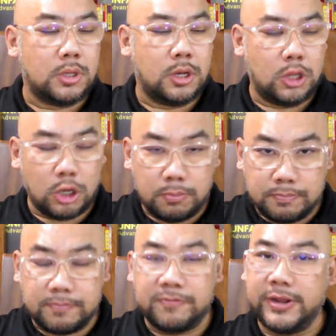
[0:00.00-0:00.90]
A lot
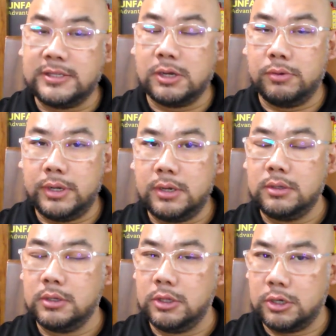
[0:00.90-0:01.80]
of friends out
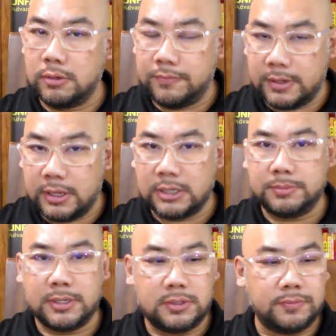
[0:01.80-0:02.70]
there, a lot of
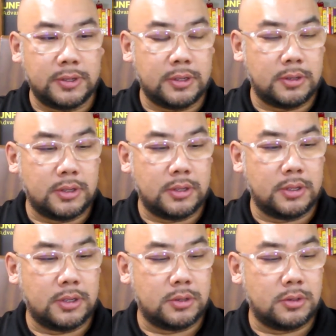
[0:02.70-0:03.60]
expensive,
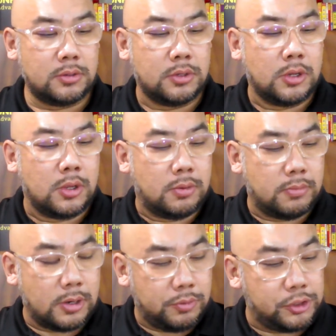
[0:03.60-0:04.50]

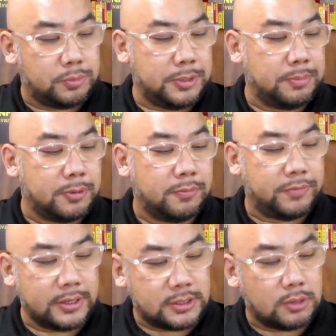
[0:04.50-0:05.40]
rich people,
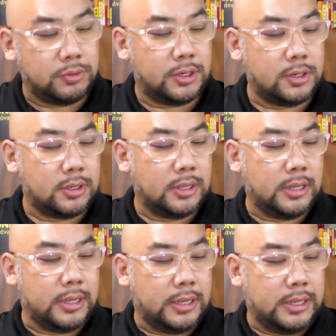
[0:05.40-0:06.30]
friends out there.
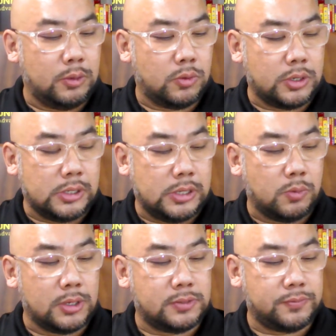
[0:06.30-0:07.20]
He
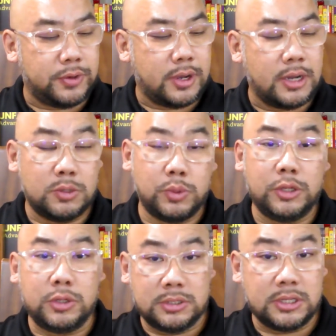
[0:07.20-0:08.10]
works very hard.
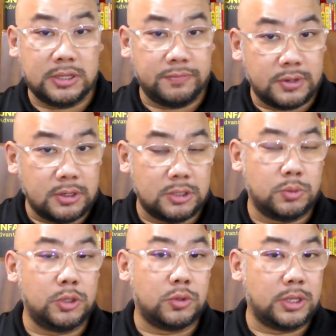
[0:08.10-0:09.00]
He's a giver. He's
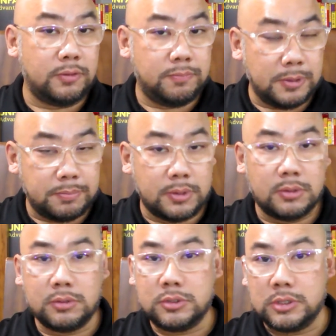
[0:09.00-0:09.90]
willing to give people